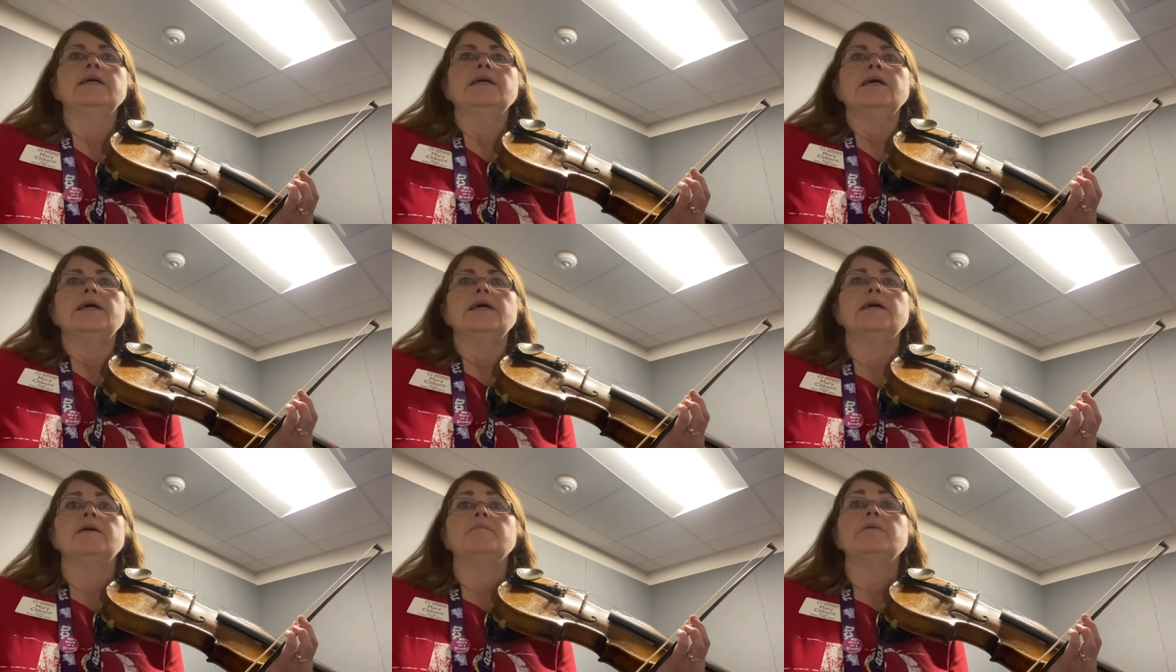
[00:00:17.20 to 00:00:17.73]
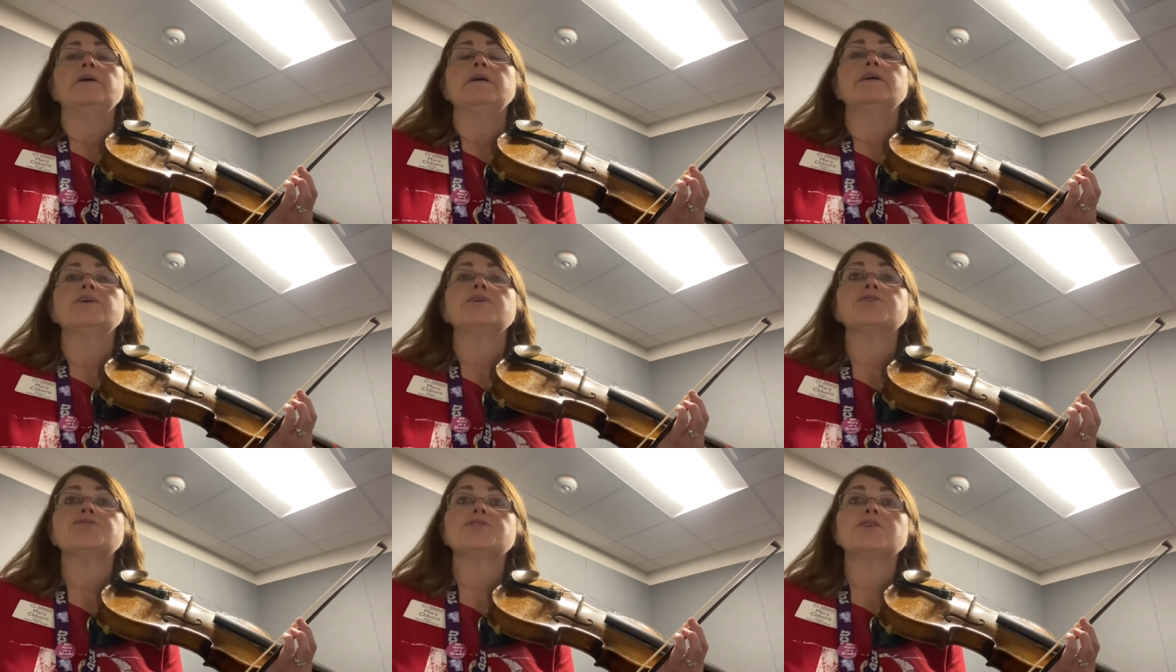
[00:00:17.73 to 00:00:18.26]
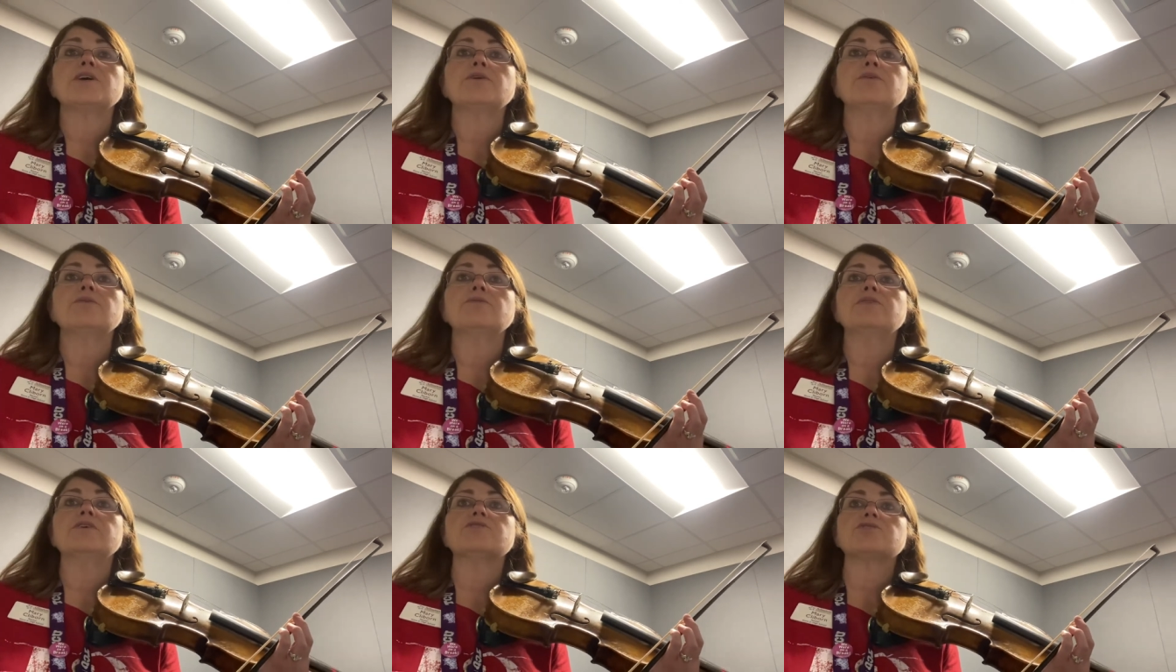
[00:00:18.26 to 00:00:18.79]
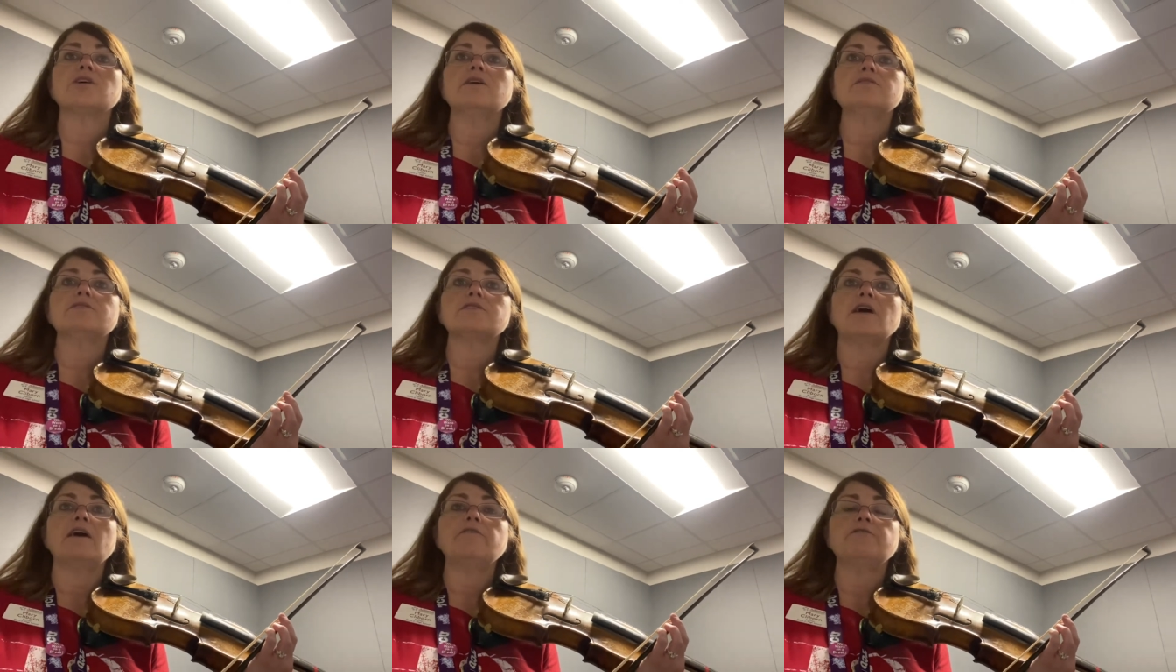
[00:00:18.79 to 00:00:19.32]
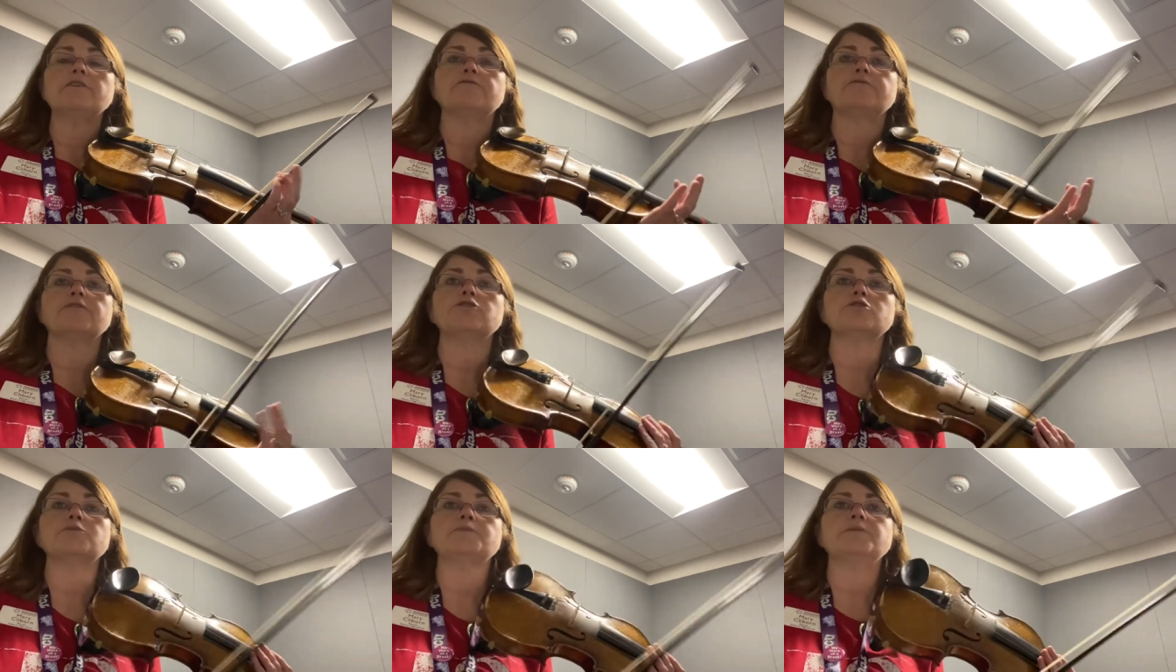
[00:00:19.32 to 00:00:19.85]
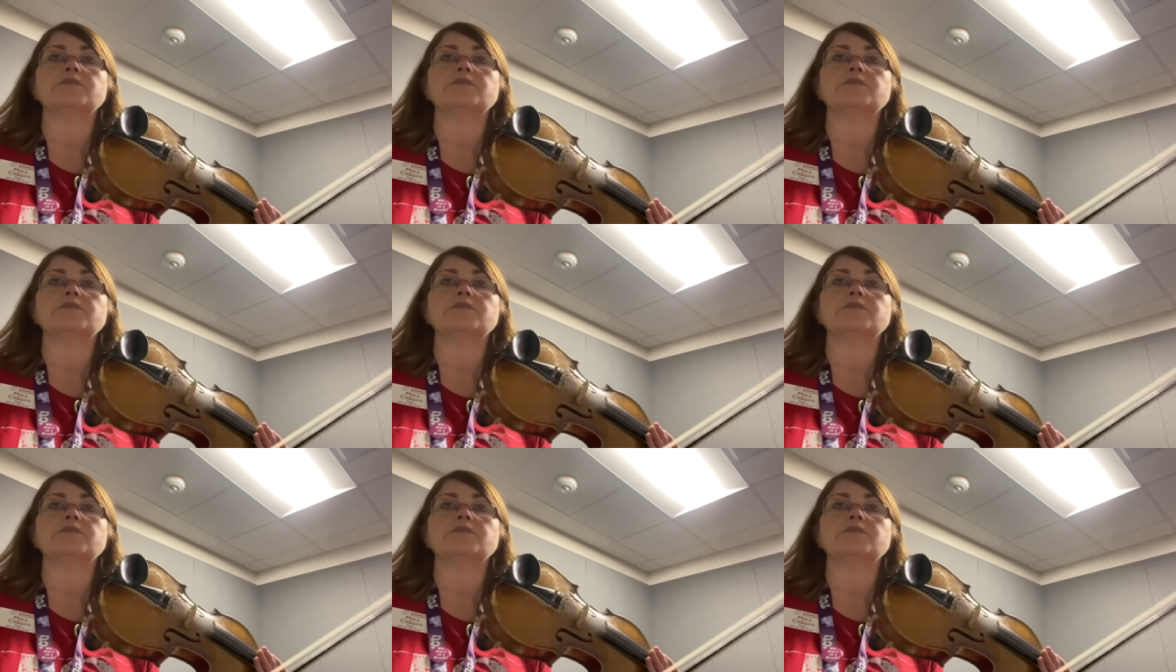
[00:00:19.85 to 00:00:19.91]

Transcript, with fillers: Um, so this starts off in first